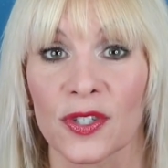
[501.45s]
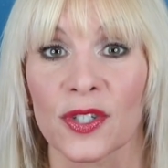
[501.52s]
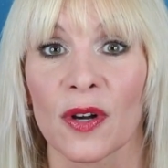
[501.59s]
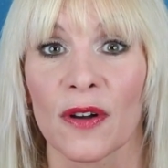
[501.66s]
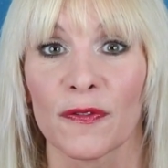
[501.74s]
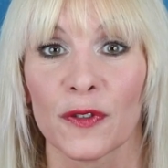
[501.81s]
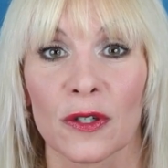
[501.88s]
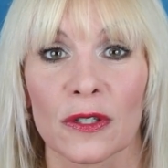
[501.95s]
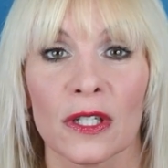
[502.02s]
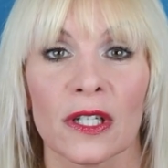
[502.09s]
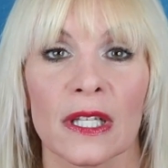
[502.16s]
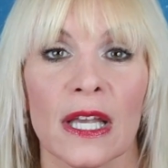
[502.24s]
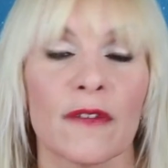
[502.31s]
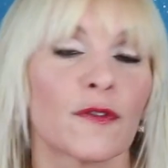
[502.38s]
So if you're
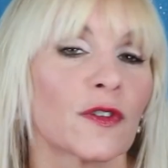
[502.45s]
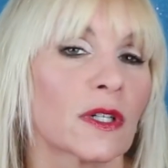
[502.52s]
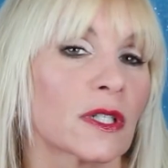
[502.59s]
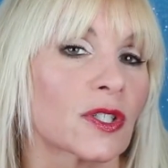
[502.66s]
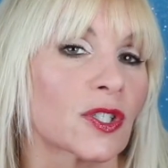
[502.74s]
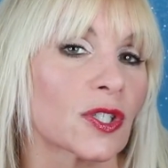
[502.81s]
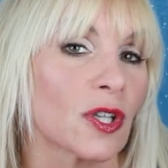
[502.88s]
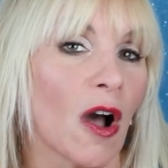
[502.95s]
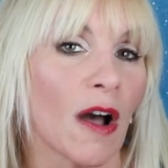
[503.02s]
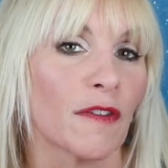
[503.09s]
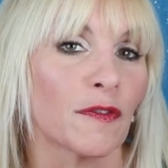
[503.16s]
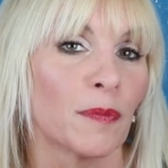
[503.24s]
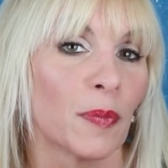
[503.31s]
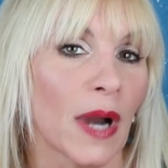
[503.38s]
looking for a
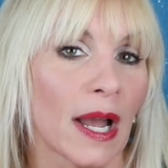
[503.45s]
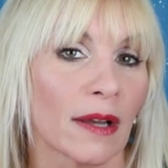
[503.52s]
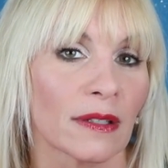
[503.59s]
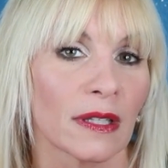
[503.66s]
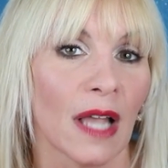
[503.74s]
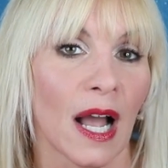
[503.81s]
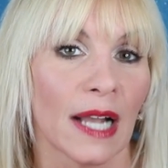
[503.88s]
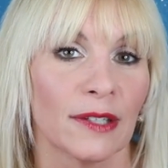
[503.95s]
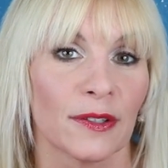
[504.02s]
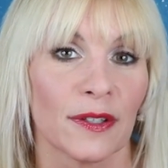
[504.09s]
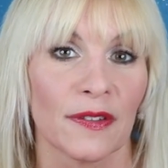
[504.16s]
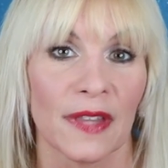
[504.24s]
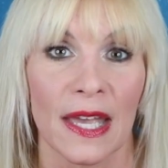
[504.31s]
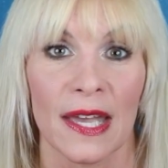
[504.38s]
soft brown
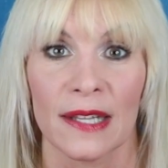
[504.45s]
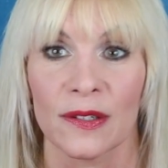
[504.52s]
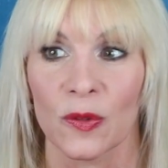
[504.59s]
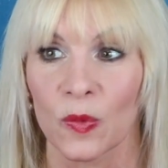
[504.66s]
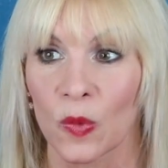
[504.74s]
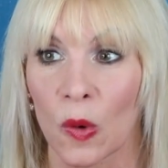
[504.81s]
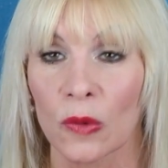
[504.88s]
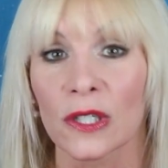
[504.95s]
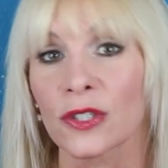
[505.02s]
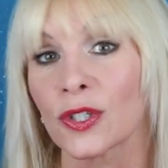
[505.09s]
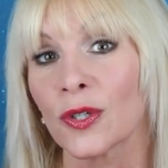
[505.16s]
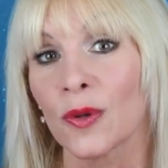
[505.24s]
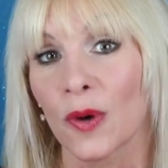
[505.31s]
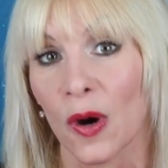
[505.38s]
liner that won't
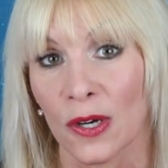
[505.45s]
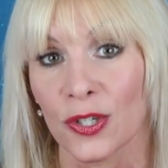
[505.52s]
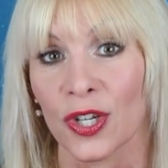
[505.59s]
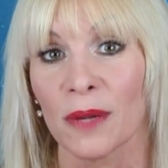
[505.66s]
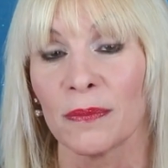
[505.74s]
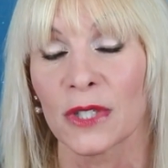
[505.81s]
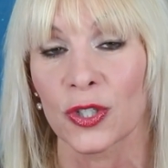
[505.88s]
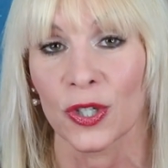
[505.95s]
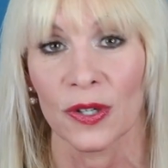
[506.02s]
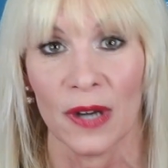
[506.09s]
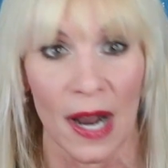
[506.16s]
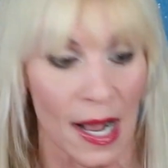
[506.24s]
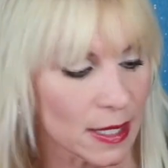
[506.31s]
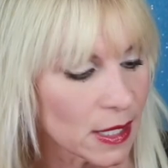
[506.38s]
look too harsh on
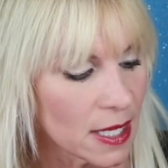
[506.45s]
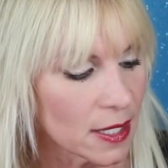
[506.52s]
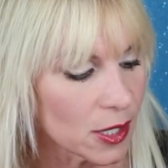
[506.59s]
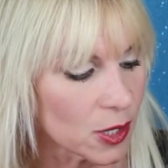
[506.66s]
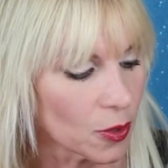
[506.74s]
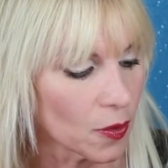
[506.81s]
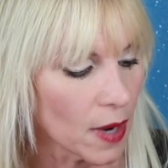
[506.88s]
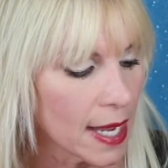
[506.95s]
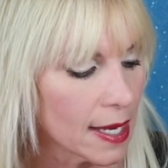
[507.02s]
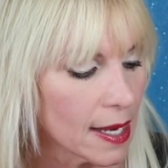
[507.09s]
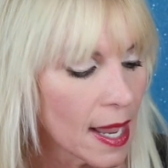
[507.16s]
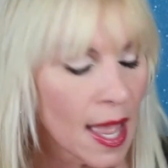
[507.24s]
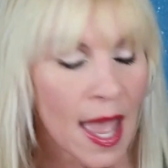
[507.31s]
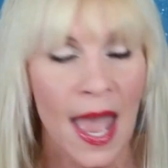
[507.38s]
mature eyes, it's
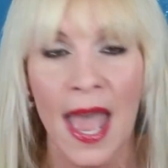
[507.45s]
great.